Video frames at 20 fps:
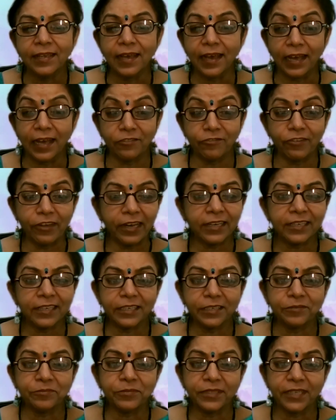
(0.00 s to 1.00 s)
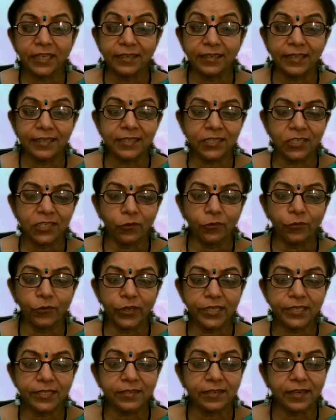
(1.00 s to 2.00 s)
I welcome the
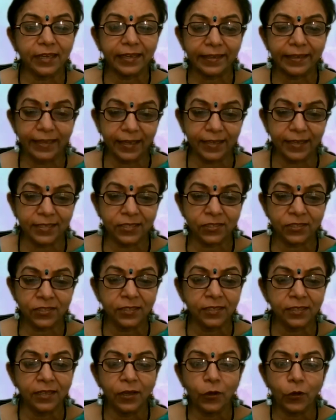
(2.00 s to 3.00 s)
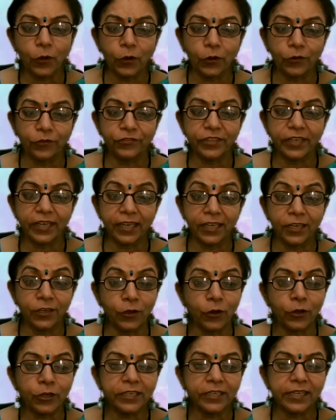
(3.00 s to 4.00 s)
distinguished guest of the
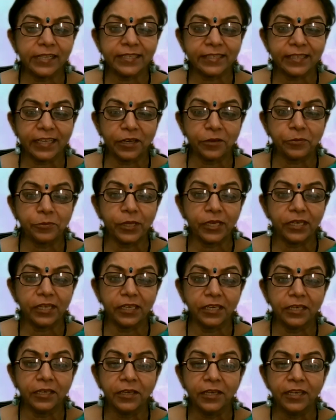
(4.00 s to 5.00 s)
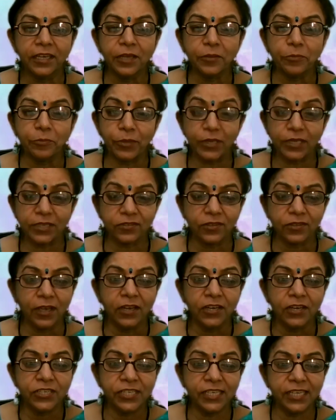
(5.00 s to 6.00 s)
inaugural ceremony, Ms.
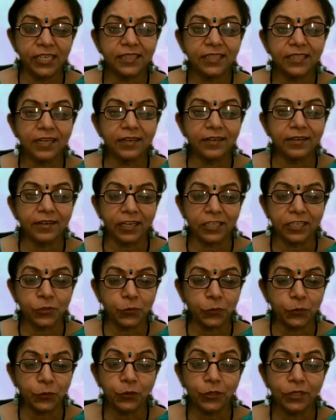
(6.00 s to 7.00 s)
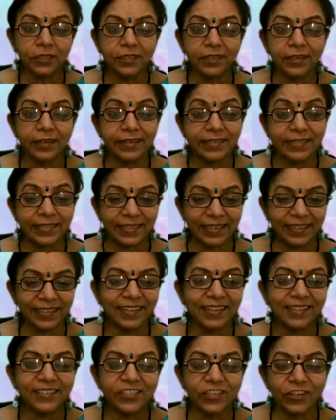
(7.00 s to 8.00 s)
Sheetal Rajput, a
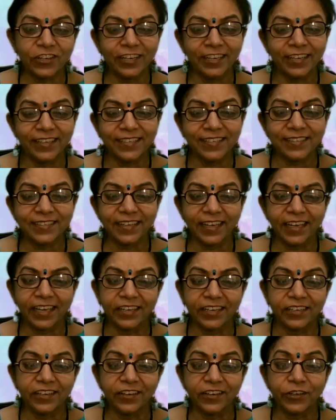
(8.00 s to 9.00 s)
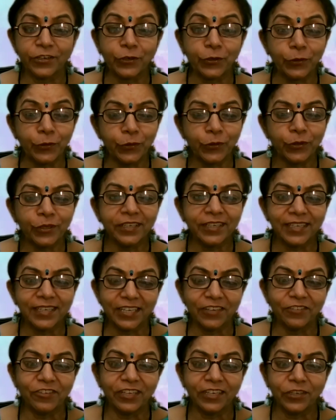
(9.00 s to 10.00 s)
senior journalist and a known
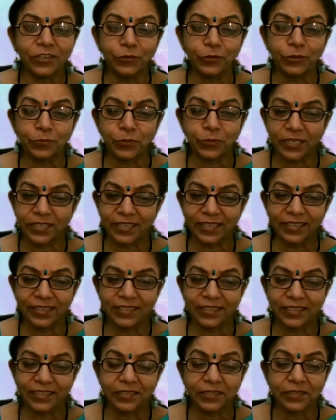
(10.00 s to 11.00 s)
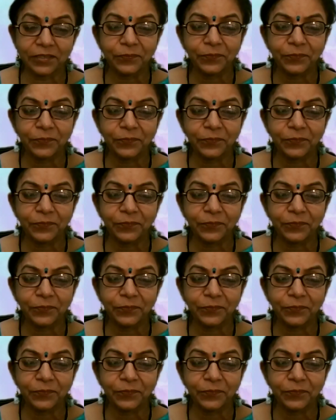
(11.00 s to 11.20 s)
TV news presenter,